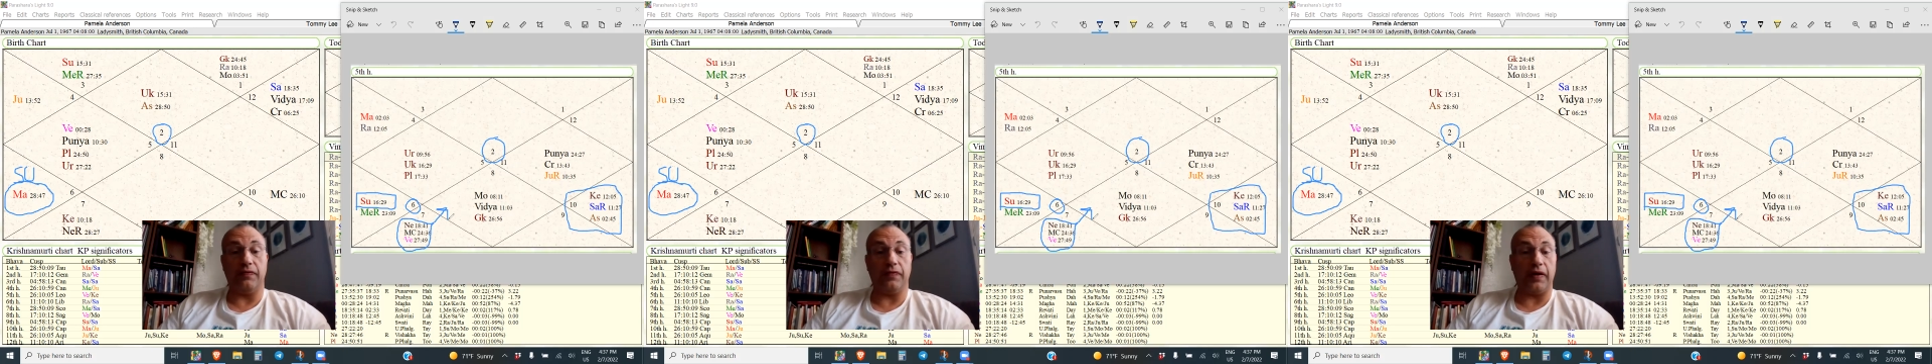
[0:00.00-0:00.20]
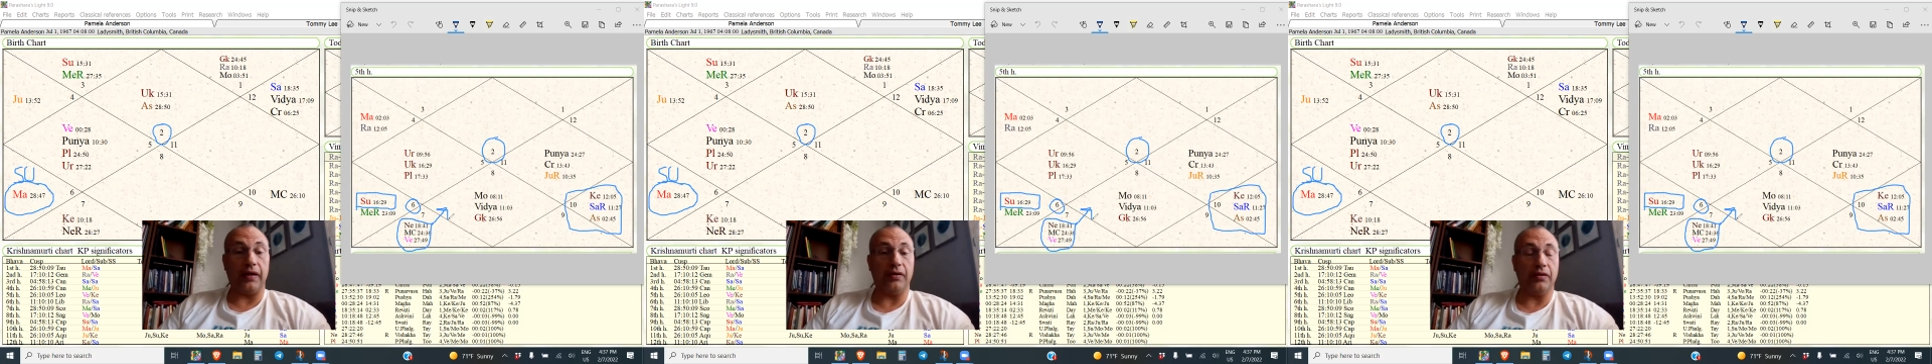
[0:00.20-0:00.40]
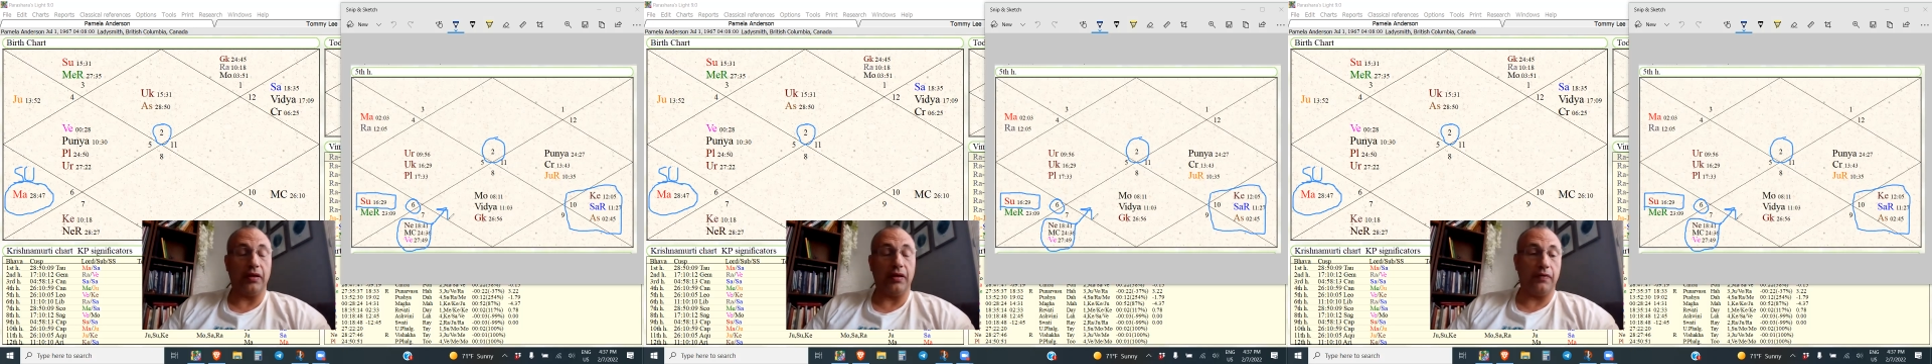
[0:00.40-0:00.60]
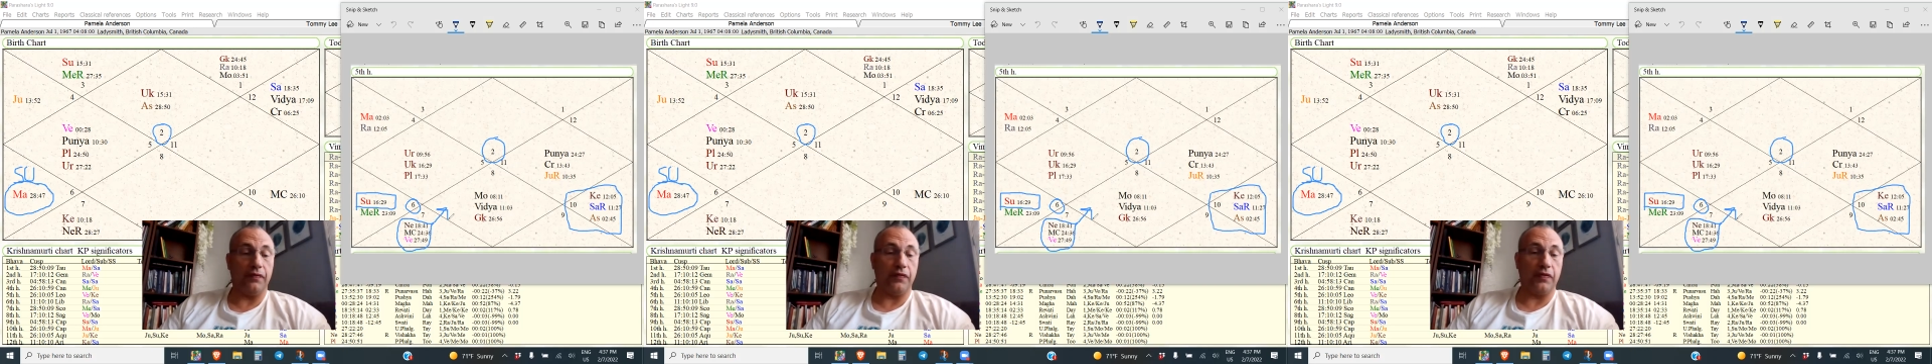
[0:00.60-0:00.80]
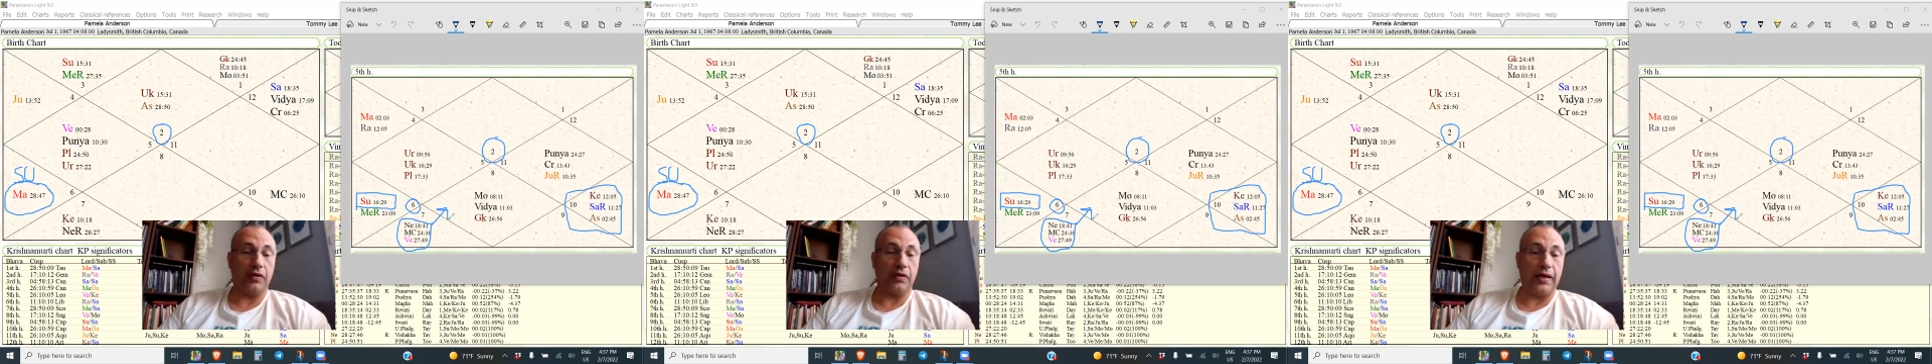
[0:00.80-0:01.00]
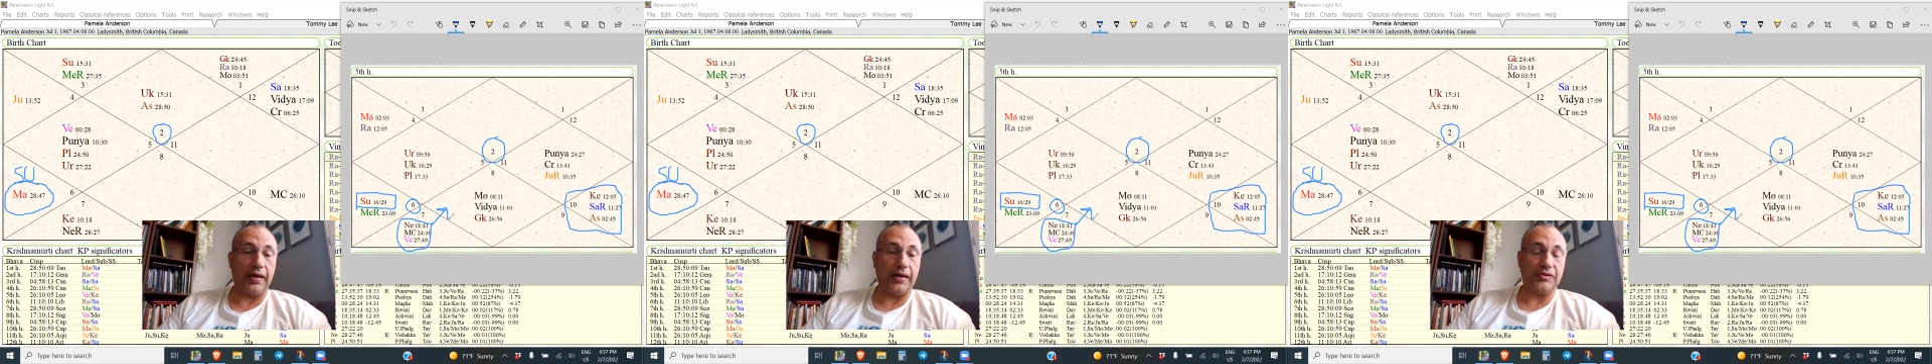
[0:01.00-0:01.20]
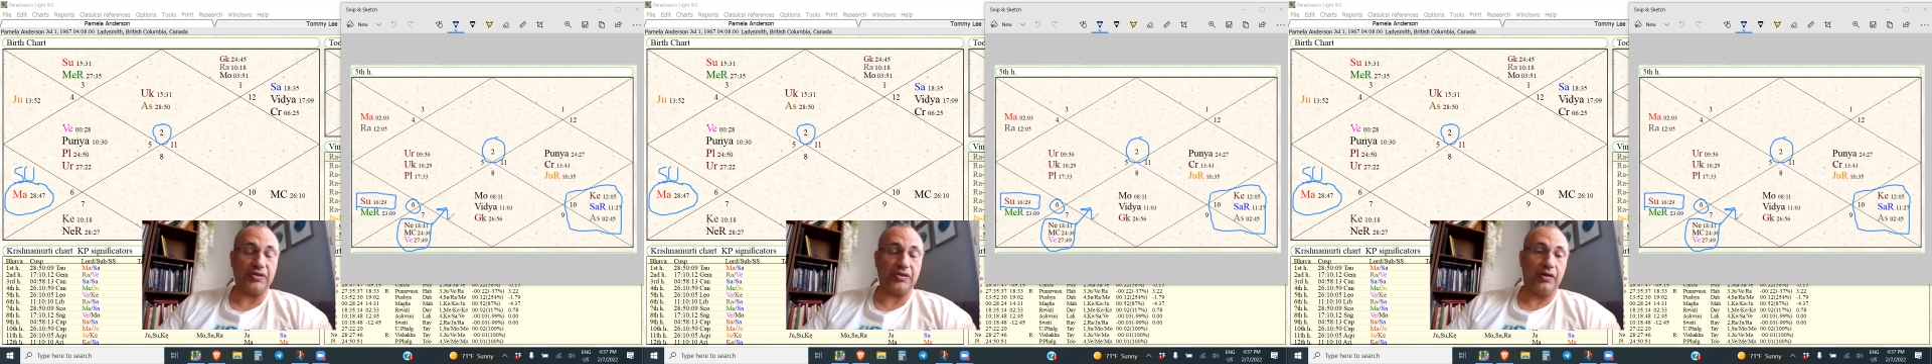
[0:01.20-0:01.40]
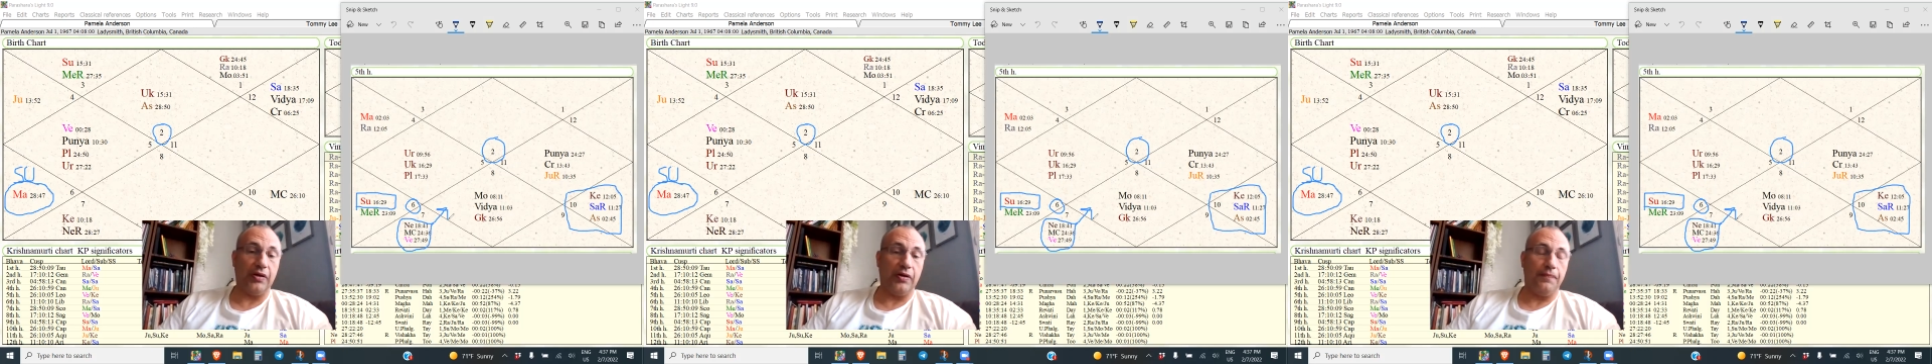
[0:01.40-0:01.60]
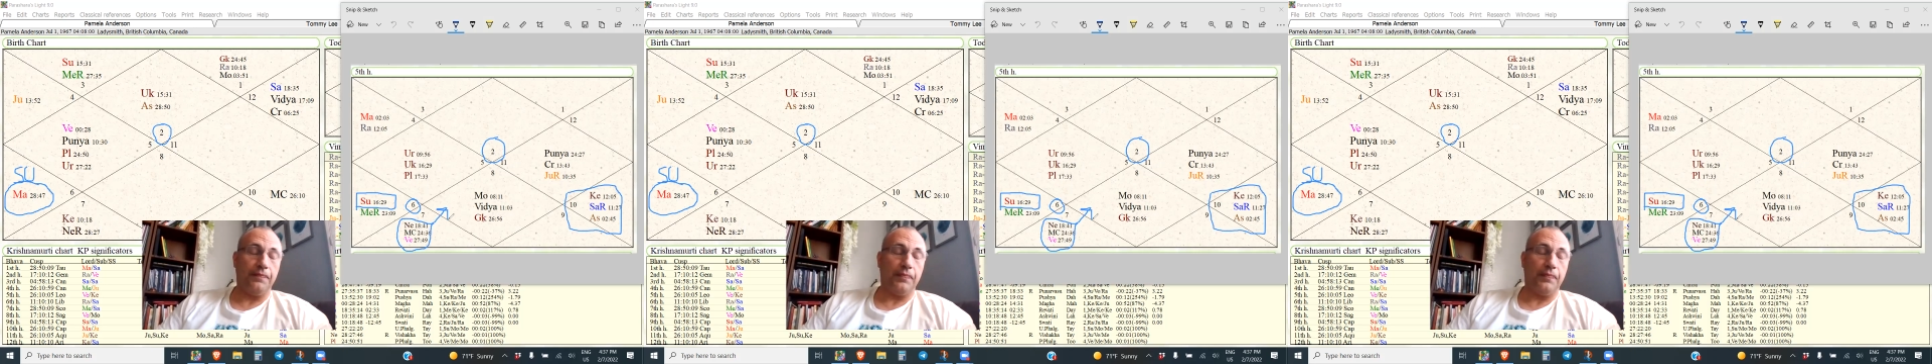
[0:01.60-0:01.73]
Divine Love class.